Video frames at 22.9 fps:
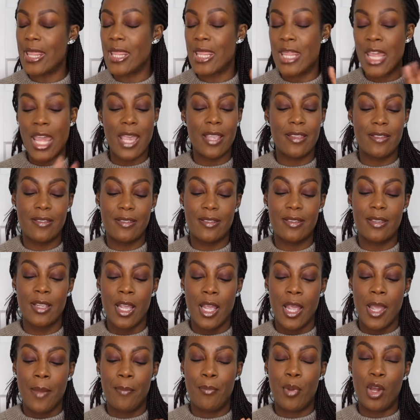this
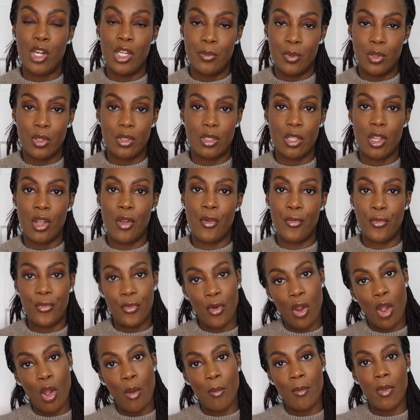body butter
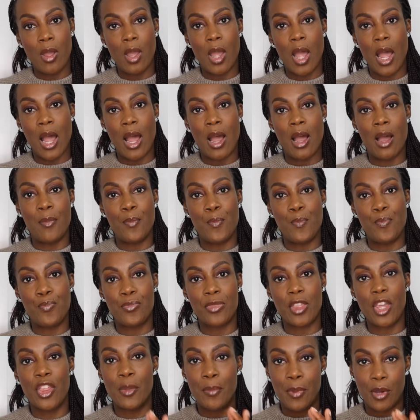from
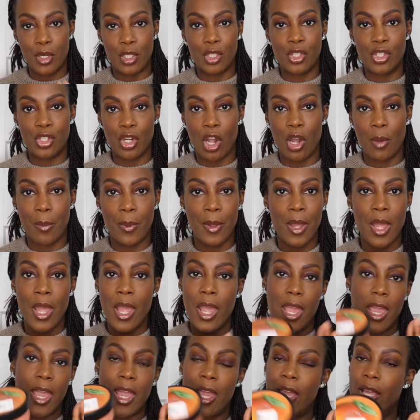the Body Shop
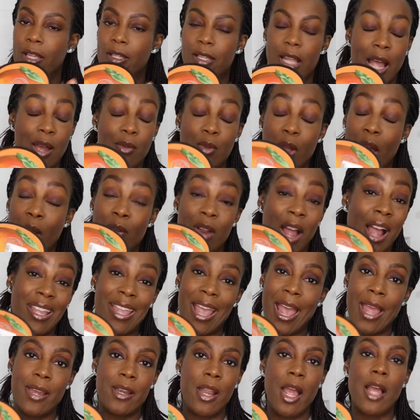is
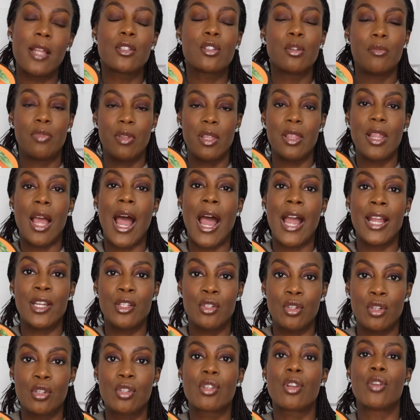again something that I
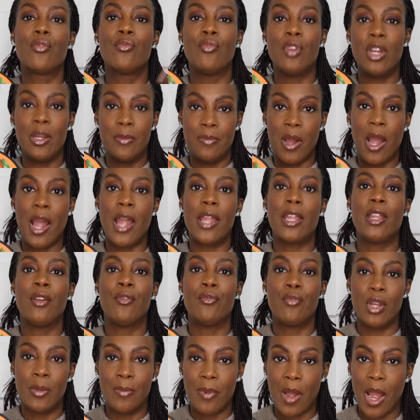just rebuy and
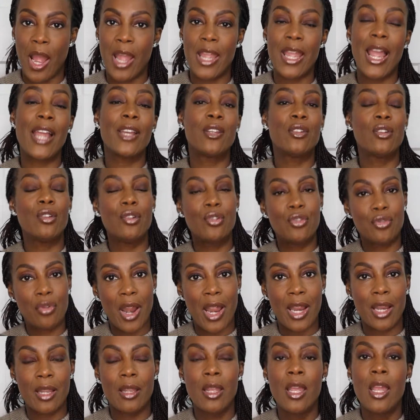rebuy. I do
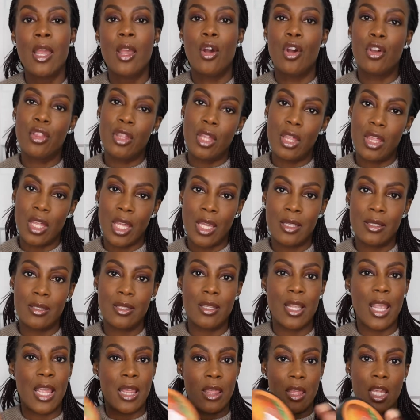try other things
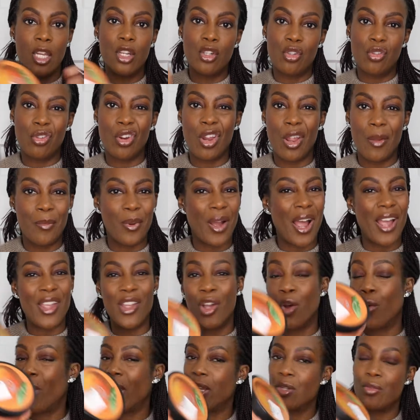in the interim, but I
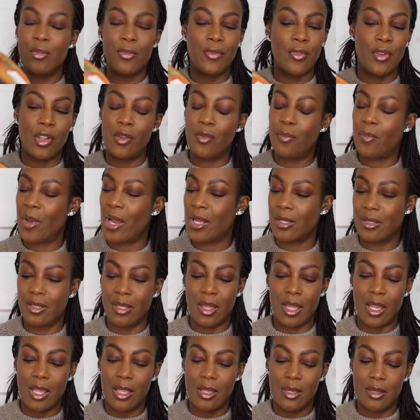always refer back to
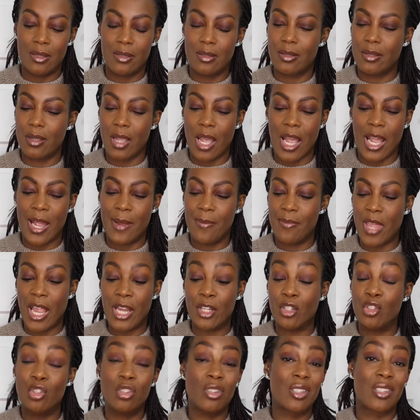these. They
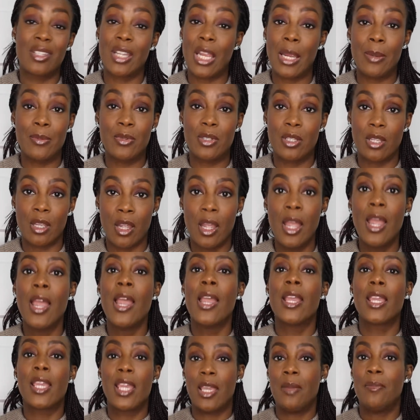just seem to
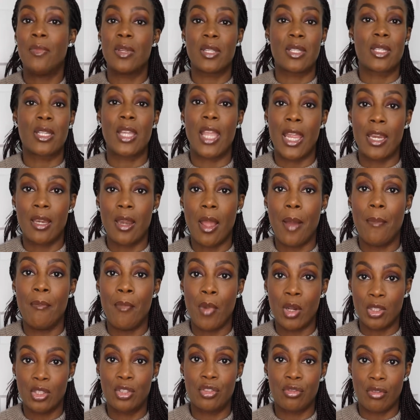keep my skin
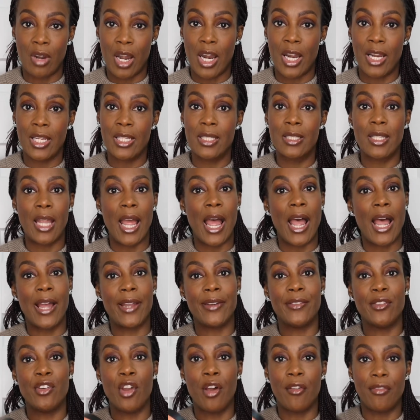moisturised
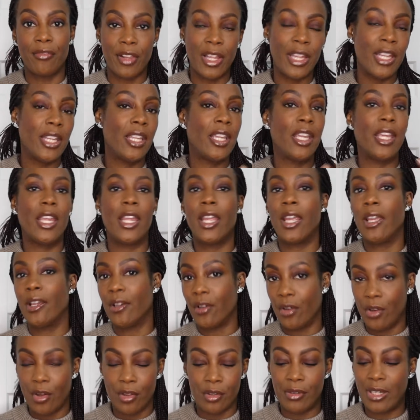and not flaky and
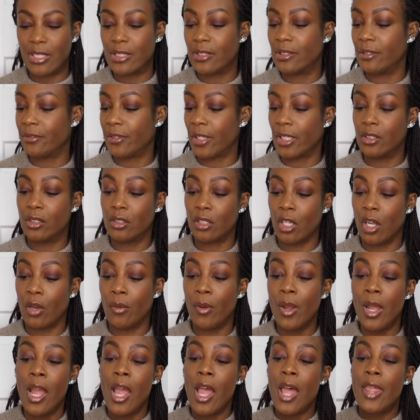all the rest of it. So
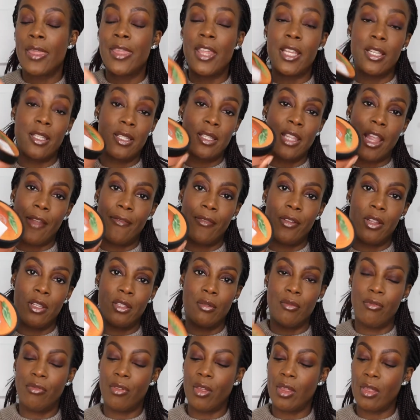this is definitely
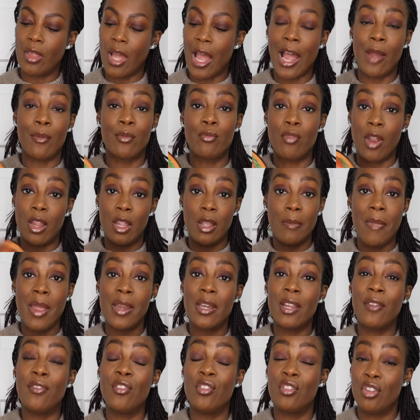something that I would recommend
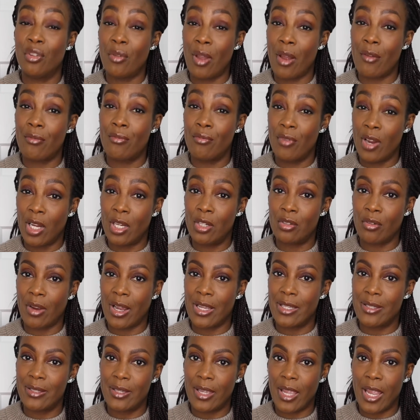if you do have really dry
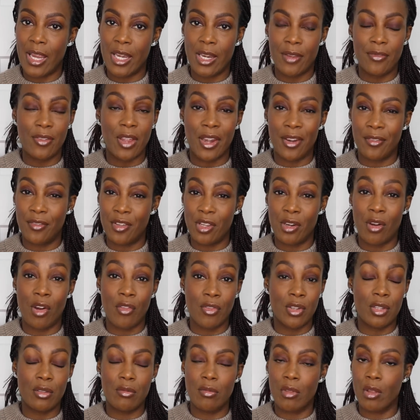skin, and if you're on
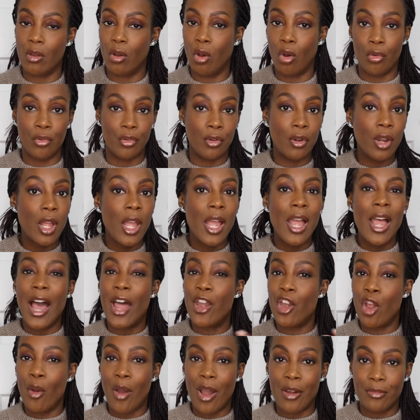the hunt. I
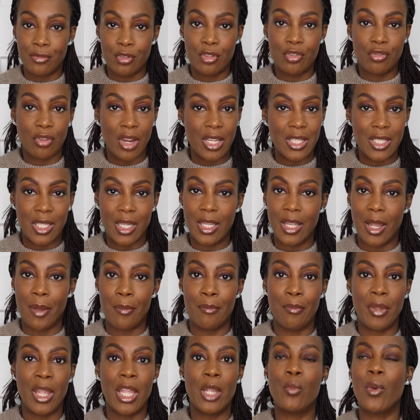know how frustrating it can
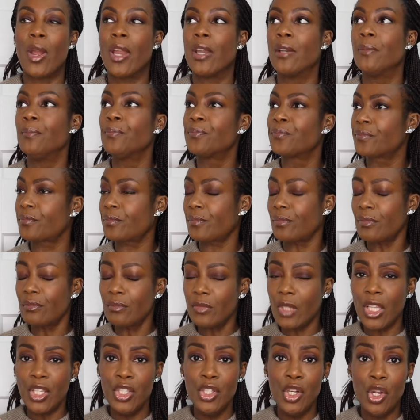be when,
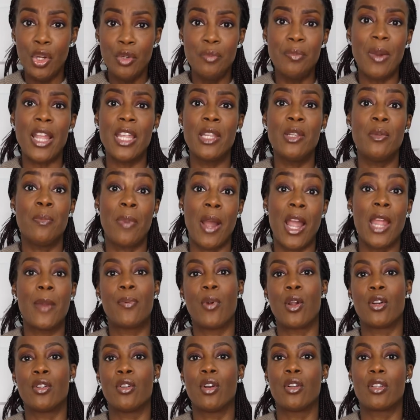you know, you buy a
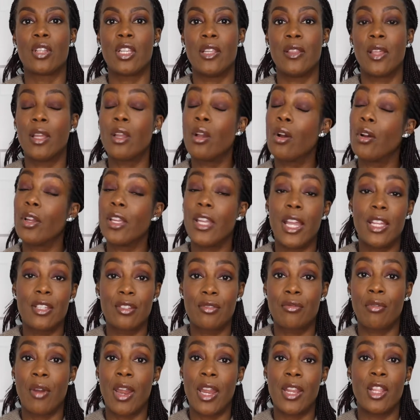product and you think, oh yeah, it's
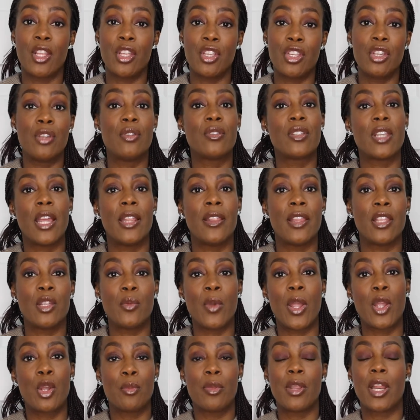great, and then you use it, and then you
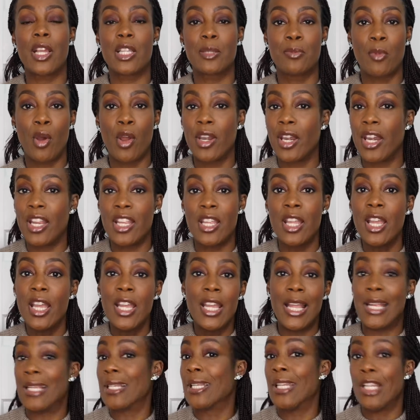wake up the next morning and
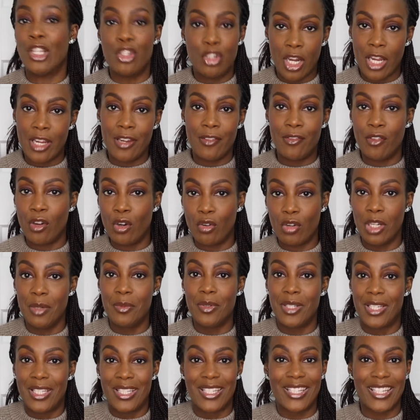it's literally like you've not creamed your
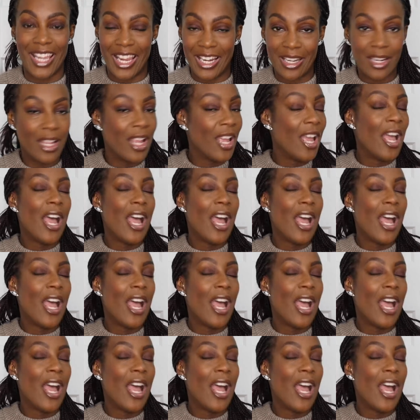skin.